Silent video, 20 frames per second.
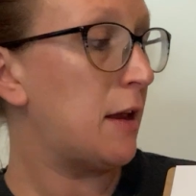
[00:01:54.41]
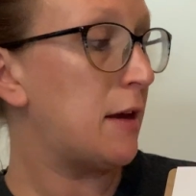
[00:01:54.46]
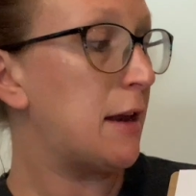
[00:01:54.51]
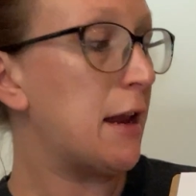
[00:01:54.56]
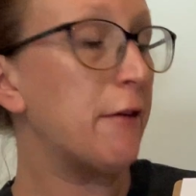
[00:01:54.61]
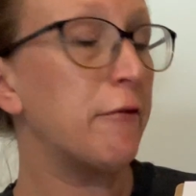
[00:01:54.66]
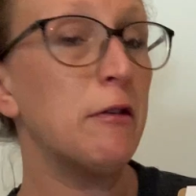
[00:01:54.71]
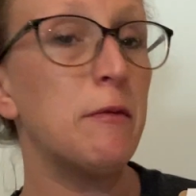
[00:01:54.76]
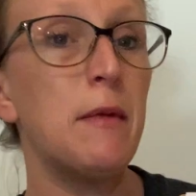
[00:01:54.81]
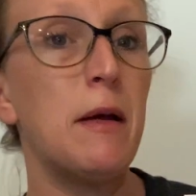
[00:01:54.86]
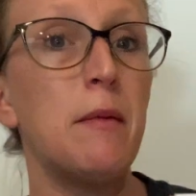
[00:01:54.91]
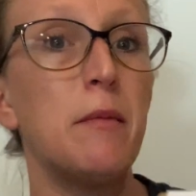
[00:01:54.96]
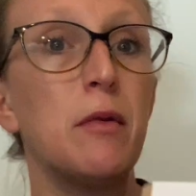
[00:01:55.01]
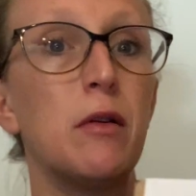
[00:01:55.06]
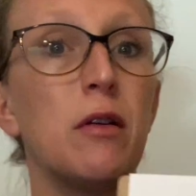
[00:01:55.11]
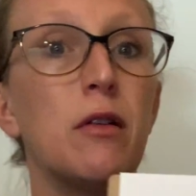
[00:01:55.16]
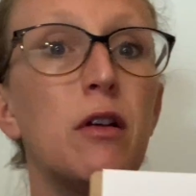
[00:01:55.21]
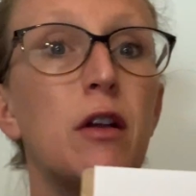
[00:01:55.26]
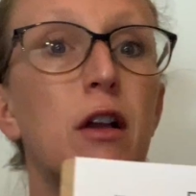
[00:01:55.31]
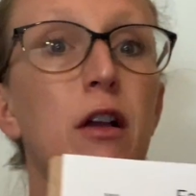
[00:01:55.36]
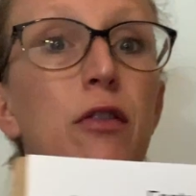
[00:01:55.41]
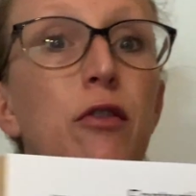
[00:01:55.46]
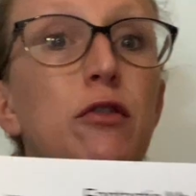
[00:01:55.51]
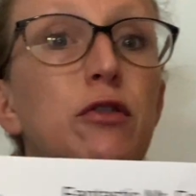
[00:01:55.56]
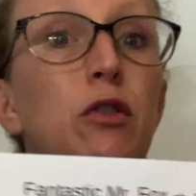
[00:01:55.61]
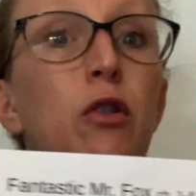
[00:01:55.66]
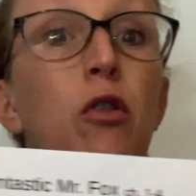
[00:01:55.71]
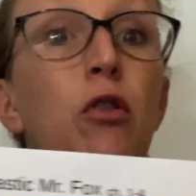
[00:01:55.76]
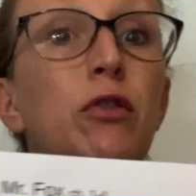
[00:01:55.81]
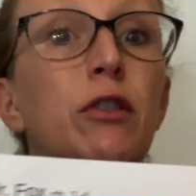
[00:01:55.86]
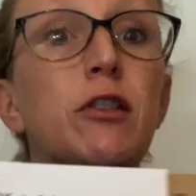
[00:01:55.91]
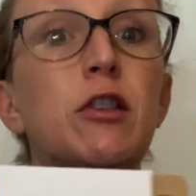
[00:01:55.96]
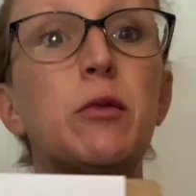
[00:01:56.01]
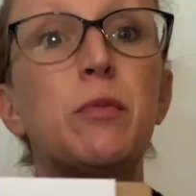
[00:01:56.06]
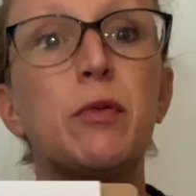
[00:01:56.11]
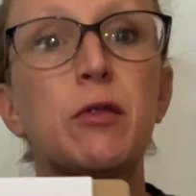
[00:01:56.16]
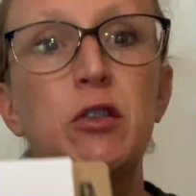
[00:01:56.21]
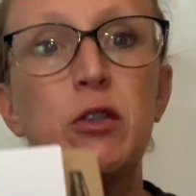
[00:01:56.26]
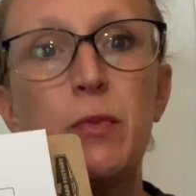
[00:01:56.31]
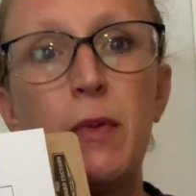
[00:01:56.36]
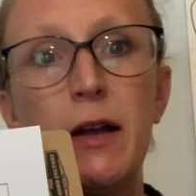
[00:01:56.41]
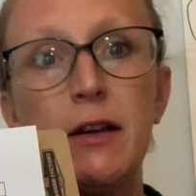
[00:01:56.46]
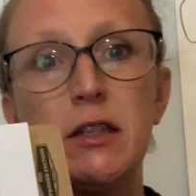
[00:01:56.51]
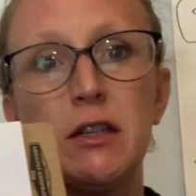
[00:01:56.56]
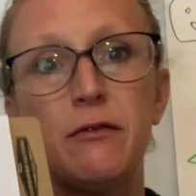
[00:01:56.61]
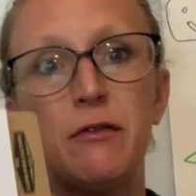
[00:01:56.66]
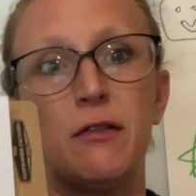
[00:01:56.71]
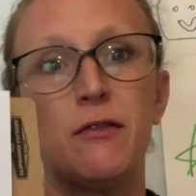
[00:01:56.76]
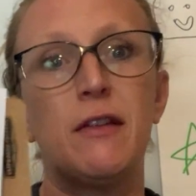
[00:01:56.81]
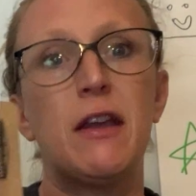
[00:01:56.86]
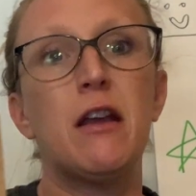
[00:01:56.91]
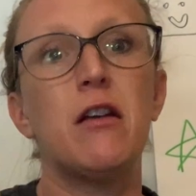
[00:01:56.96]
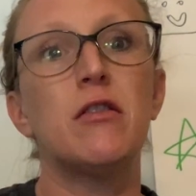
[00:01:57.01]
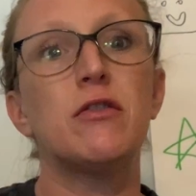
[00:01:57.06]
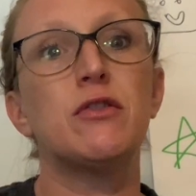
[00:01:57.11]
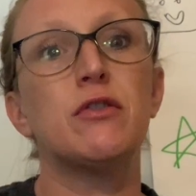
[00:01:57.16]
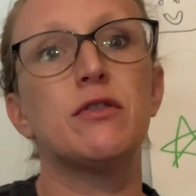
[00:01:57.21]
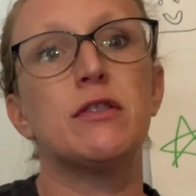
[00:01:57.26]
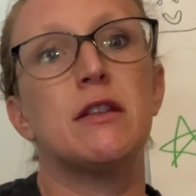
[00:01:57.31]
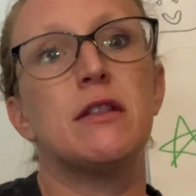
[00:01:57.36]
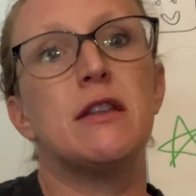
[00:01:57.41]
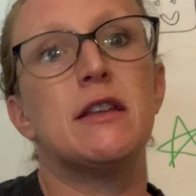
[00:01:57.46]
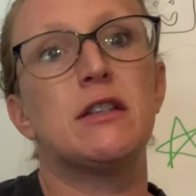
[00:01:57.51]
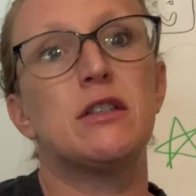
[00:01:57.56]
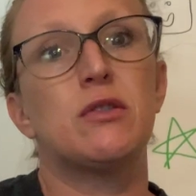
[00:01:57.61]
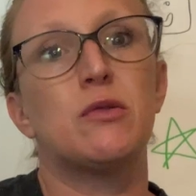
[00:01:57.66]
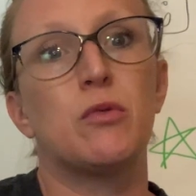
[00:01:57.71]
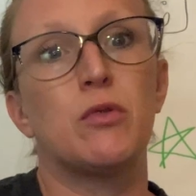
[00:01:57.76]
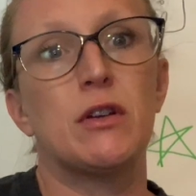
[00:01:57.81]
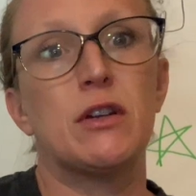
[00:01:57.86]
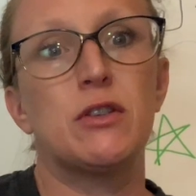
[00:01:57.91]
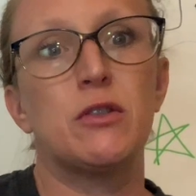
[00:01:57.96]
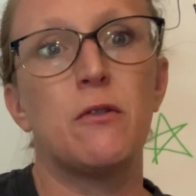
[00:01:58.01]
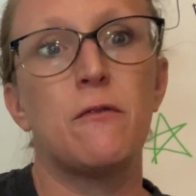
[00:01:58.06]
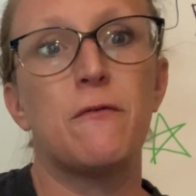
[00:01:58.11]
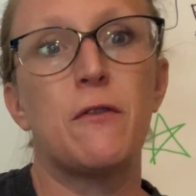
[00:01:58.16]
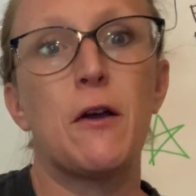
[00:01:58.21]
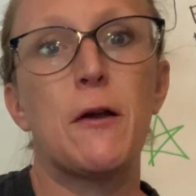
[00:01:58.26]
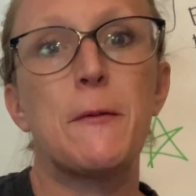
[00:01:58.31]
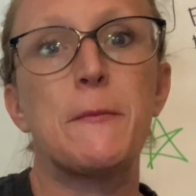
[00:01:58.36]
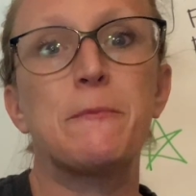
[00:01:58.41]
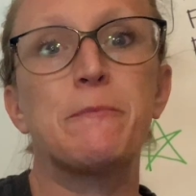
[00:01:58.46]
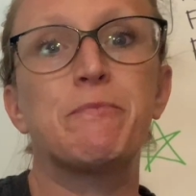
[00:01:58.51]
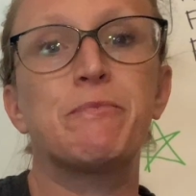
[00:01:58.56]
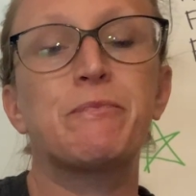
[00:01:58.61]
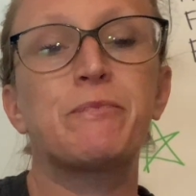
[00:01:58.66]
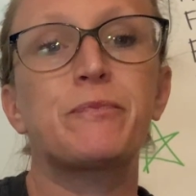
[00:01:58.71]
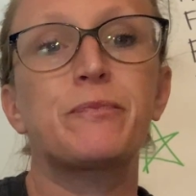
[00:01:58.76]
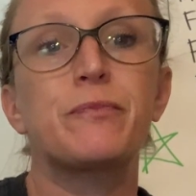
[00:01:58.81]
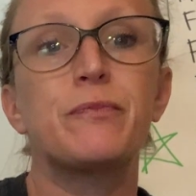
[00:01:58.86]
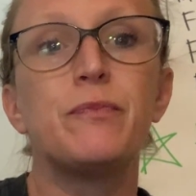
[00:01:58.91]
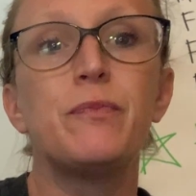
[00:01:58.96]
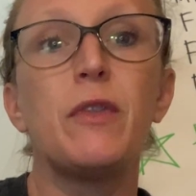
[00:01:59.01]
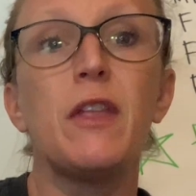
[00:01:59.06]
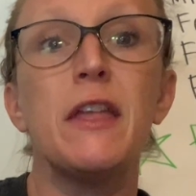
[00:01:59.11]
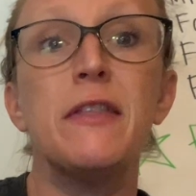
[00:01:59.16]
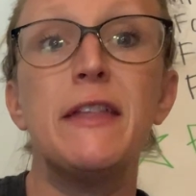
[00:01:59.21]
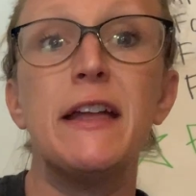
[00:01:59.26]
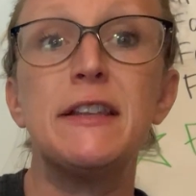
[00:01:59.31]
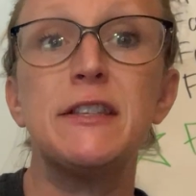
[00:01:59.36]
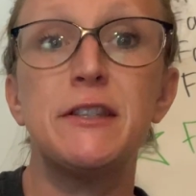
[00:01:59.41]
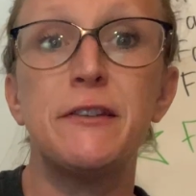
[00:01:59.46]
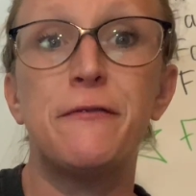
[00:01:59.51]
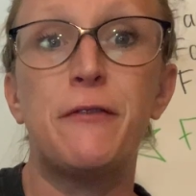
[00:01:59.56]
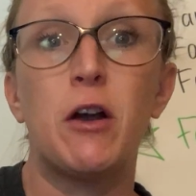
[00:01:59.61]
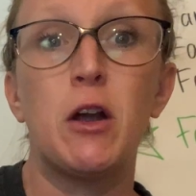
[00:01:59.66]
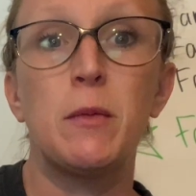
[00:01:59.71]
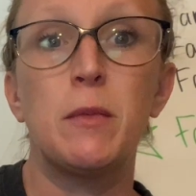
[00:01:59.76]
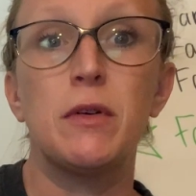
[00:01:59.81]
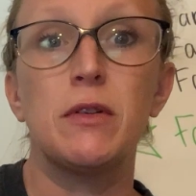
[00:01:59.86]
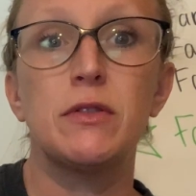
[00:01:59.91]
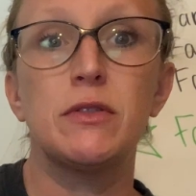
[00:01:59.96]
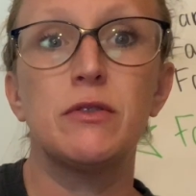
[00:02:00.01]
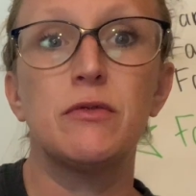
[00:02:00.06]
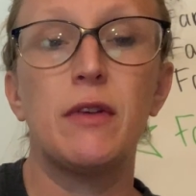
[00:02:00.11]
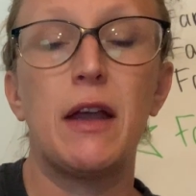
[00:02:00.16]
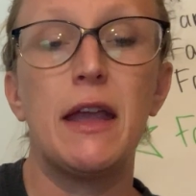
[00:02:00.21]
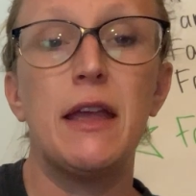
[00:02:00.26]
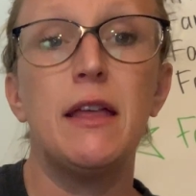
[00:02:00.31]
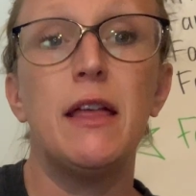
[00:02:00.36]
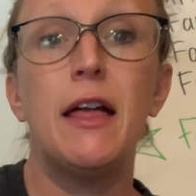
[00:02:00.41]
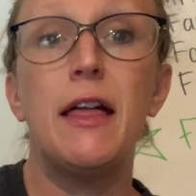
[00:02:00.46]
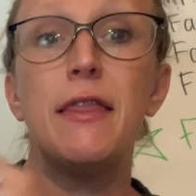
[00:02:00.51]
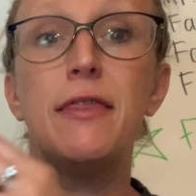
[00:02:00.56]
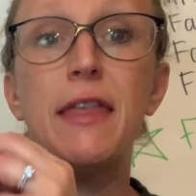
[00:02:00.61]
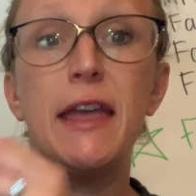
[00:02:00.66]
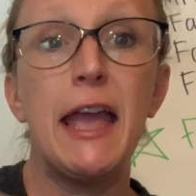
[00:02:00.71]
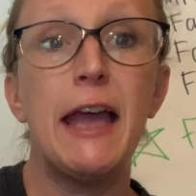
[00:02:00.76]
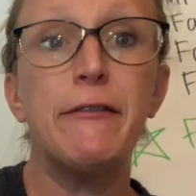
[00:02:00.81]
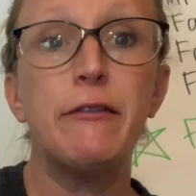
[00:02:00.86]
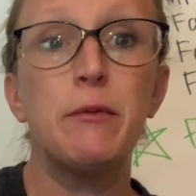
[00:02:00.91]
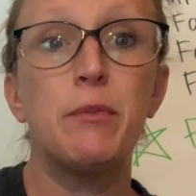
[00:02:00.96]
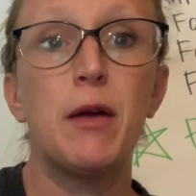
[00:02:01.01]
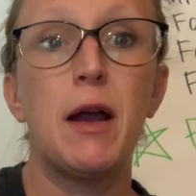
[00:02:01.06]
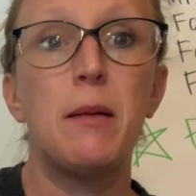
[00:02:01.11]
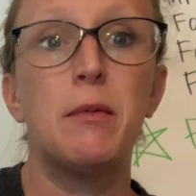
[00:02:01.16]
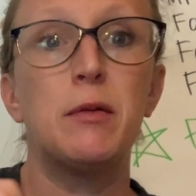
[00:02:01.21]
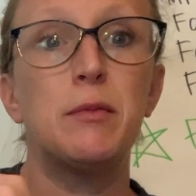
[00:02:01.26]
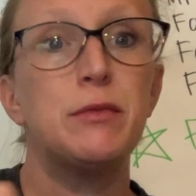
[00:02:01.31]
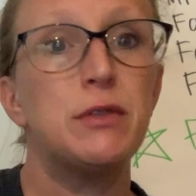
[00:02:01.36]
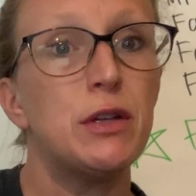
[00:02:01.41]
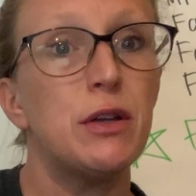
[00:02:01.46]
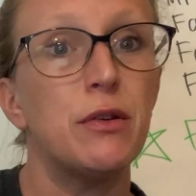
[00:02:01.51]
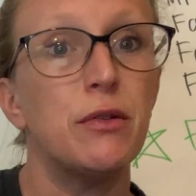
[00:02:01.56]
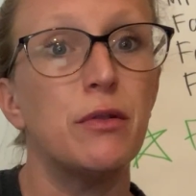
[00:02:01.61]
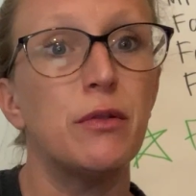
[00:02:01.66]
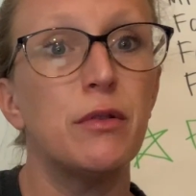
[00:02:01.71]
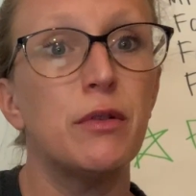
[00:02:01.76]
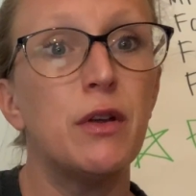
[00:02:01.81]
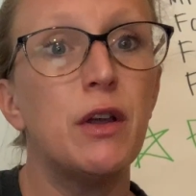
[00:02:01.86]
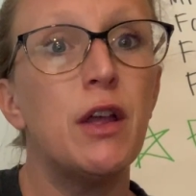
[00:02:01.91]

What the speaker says: Now remember, there's a whole other perspective of characters in this story so far, and that's the farmers, right? They have a problem too.